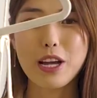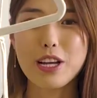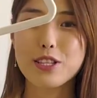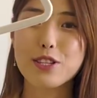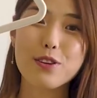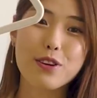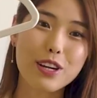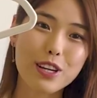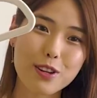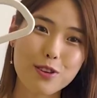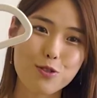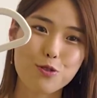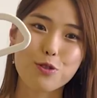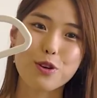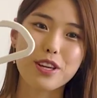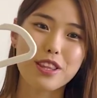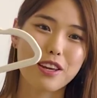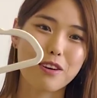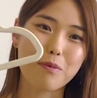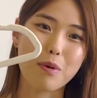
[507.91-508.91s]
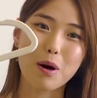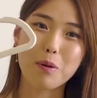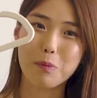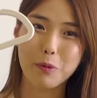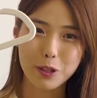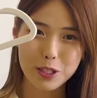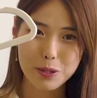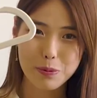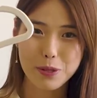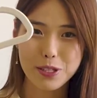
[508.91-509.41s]
so you can enjoy them on
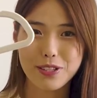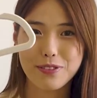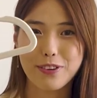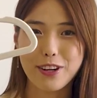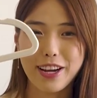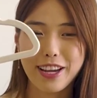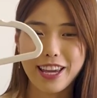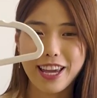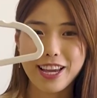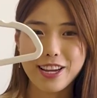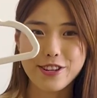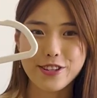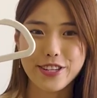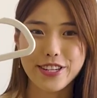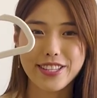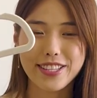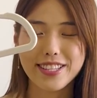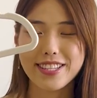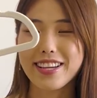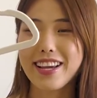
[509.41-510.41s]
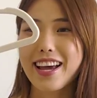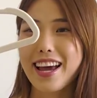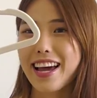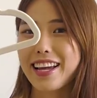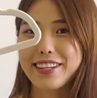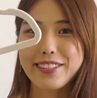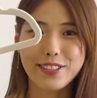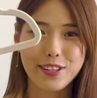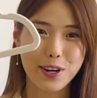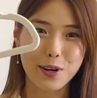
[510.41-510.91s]
multiple different occasions and
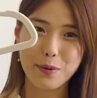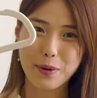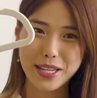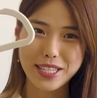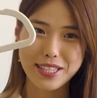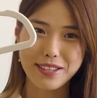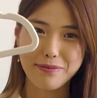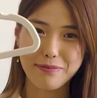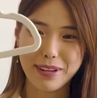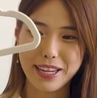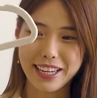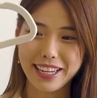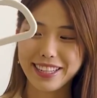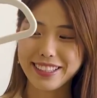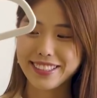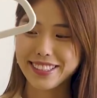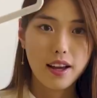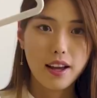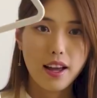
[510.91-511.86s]
it's not a waste of money.